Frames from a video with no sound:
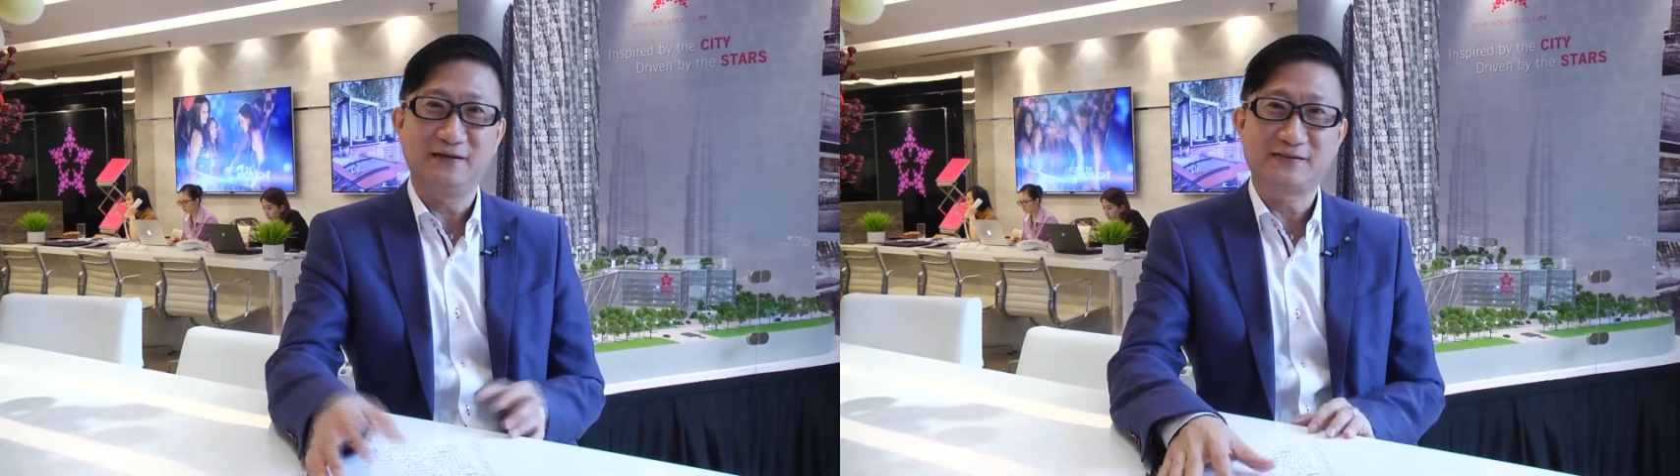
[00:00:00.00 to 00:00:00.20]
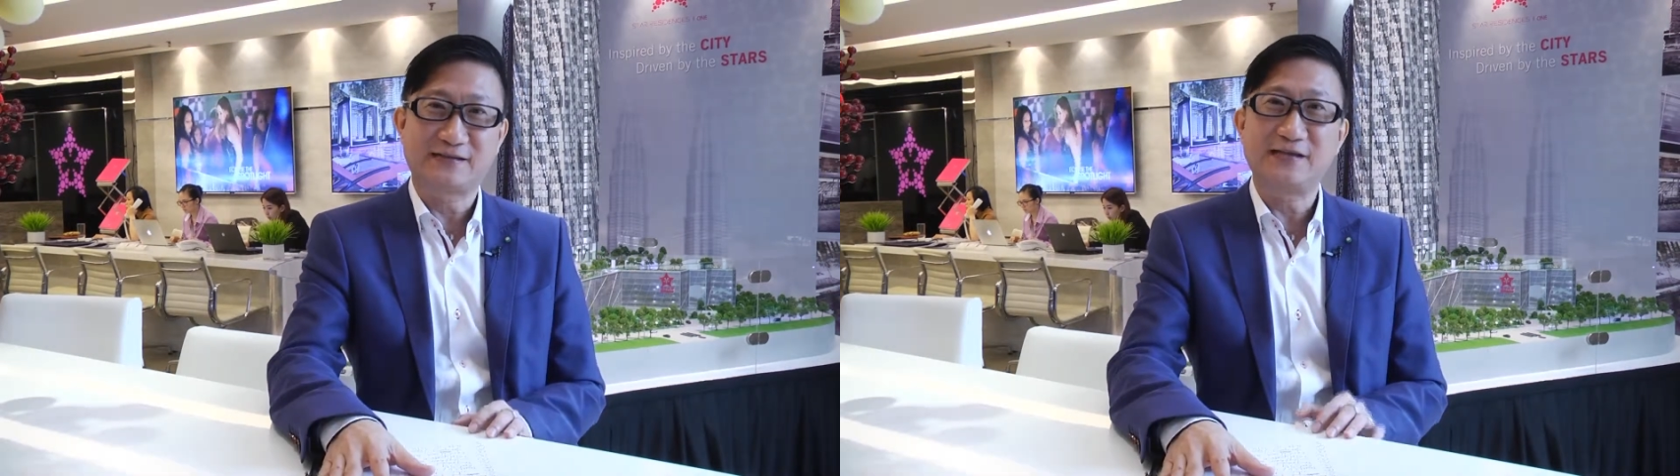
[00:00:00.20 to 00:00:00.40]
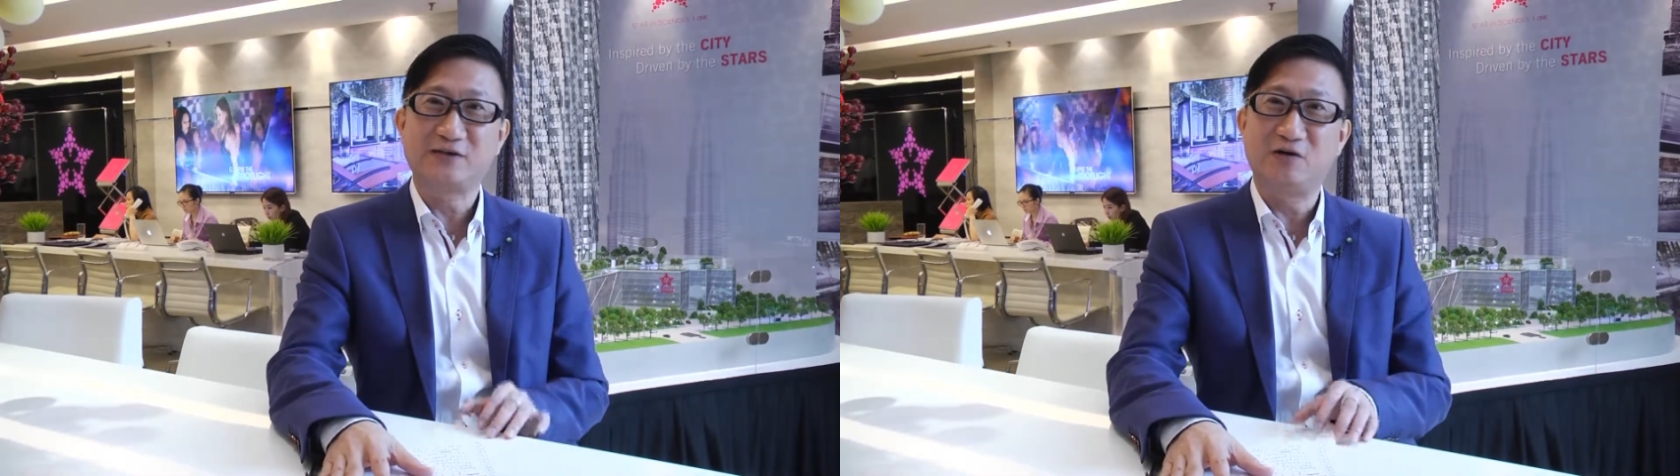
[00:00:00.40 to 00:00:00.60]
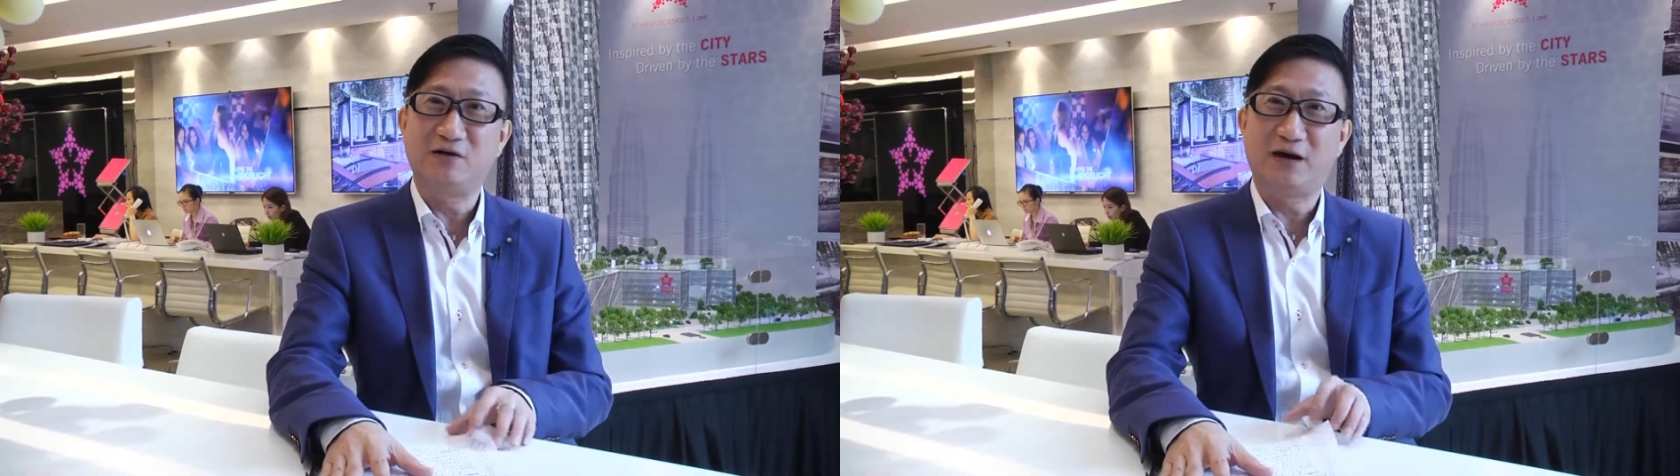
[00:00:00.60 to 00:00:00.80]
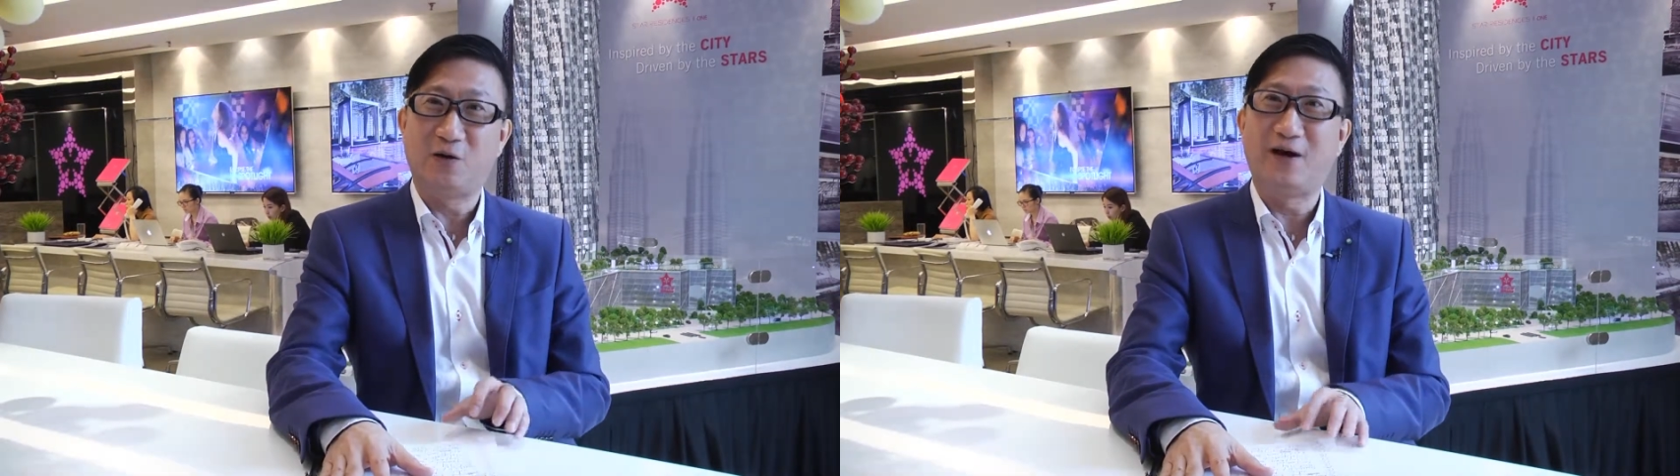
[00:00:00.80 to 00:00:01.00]
state
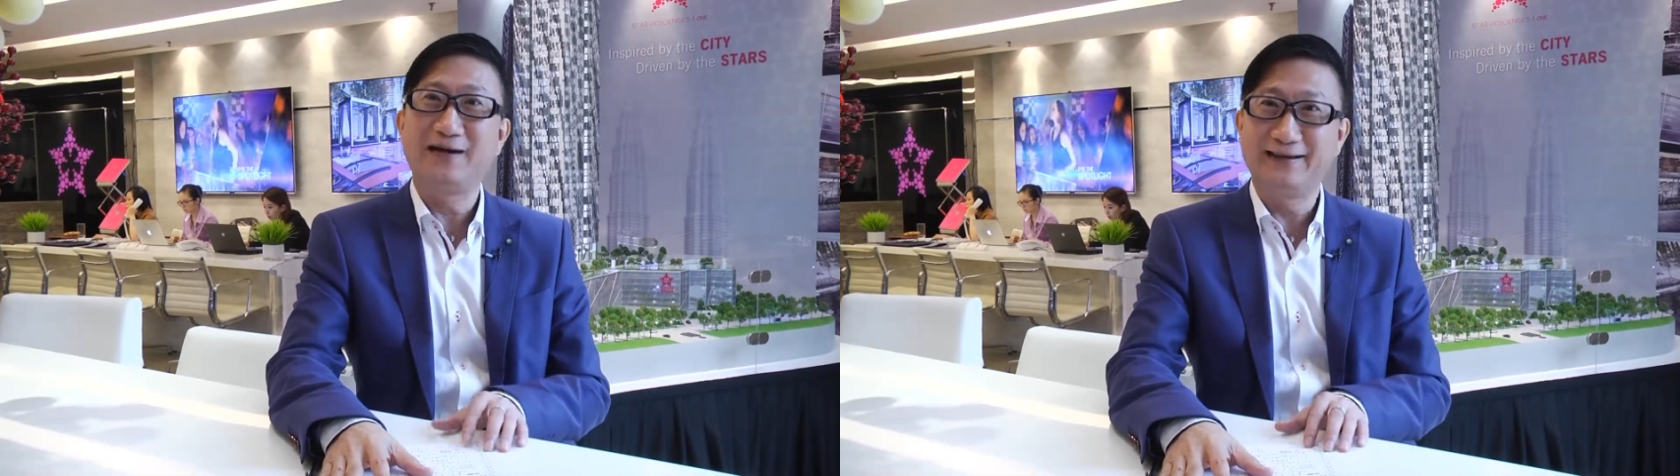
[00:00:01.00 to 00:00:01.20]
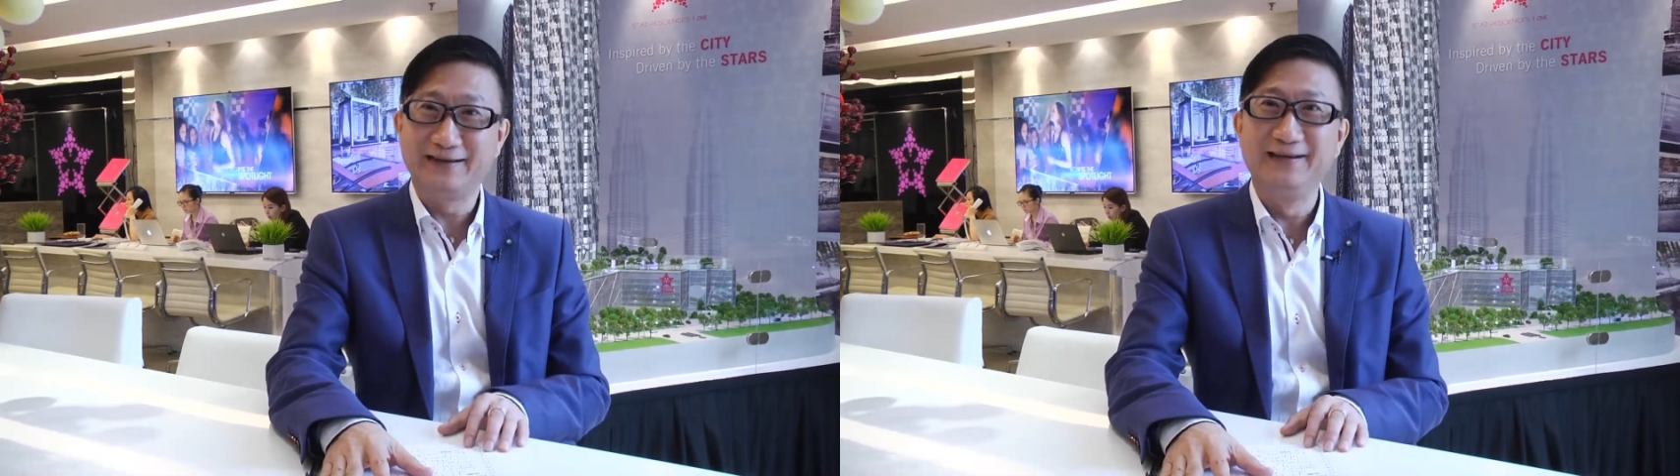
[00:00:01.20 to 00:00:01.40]
called Hawaii,